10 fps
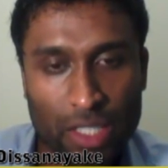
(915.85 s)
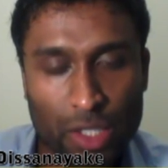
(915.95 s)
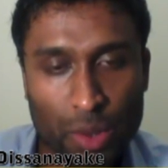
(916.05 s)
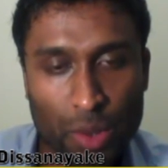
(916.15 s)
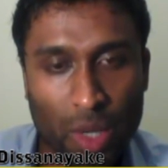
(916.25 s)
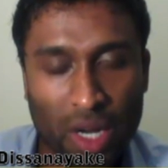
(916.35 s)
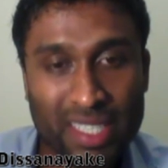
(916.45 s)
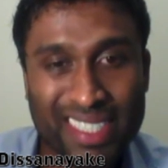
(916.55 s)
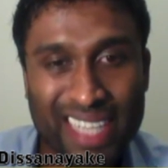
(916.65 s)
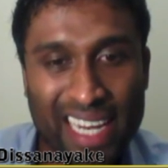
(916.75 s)
to
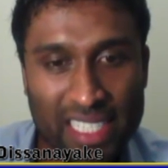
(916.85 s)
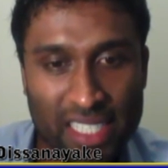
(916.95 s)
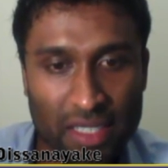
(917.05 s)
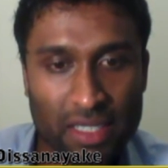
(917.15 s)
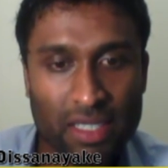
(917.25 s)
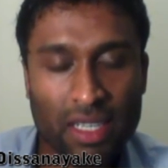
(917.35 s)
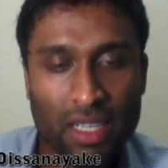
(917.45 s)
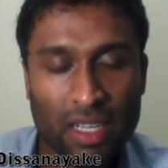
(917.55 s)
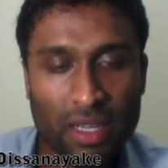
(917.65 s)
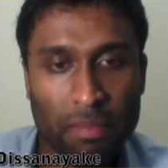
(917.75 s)
understand each other,
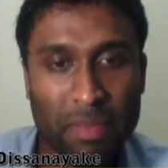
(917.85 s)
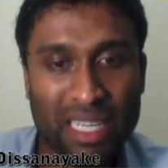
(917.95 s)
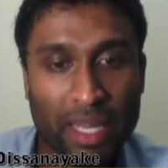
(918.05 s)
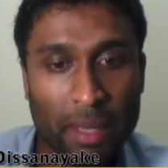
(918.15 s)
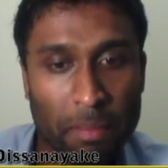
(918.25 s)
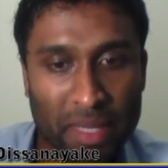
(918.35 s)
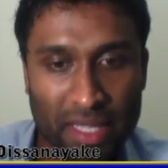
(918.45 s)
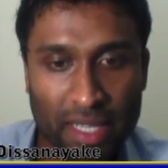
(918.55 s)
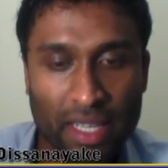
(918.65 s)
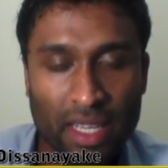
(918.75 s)
build
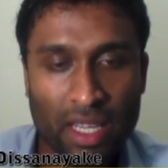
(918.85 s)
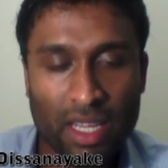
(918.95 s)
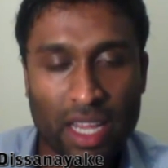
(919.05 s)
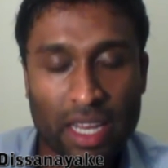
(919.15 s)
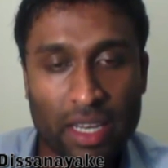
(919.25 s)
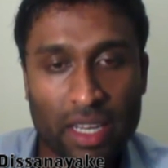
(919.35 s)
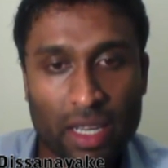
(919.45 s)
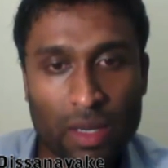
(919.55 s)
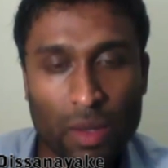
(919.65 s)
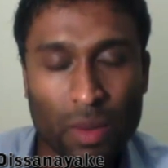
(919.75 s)
empathy, and
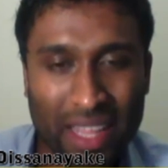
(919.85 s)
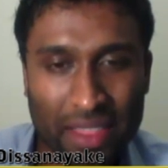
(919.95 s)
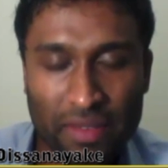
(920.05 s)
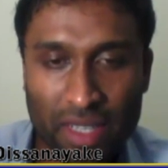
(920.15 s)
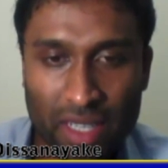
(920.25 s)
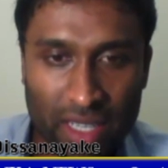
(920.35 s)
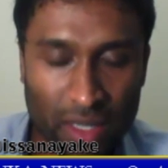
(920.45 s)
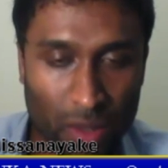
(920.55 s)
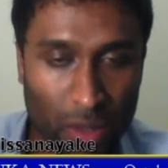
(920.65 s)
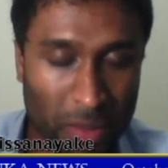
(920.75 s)
look at the world in
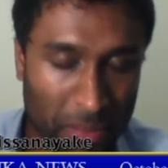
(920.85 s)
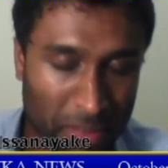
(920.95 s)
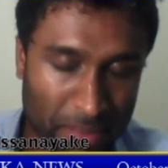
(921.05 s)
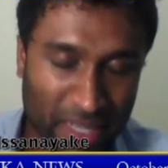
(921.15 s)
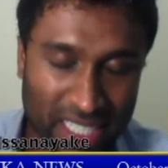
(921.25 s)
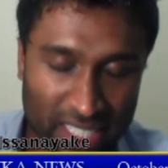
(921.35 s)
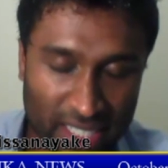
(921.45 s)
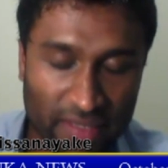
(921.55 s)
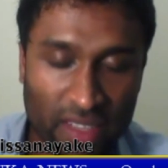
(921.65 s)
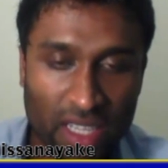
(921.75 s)
a global
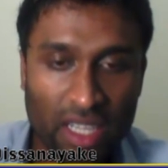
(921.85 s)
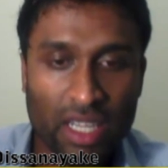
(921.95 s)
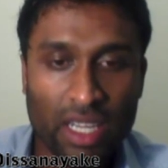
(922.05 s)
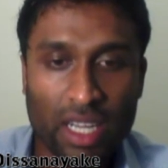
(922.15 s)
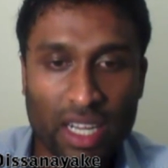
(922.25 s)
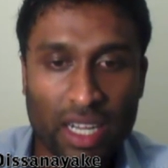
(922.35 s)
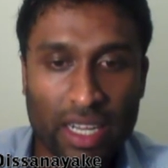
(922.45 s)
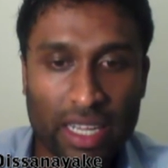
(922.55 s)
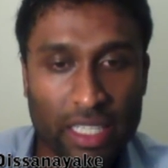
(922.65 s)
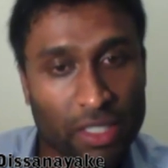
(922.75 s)
perspective.
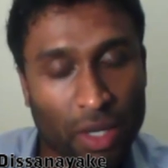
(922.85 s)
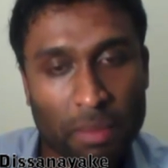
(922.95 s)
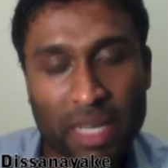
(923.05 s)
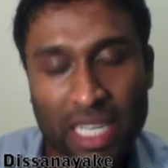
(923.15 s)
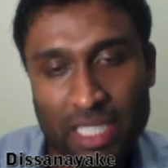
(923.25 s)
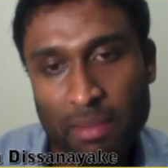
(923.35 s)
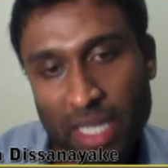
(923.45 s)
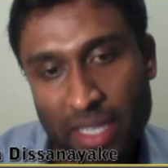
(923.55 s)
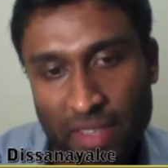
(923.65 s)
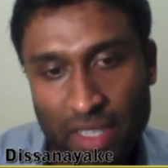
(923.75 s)
It is going to be extremely
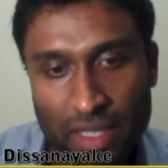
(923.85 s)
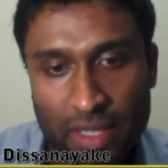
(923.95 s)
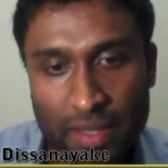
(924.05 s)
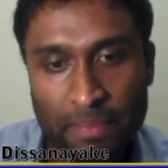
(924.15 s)
difficult.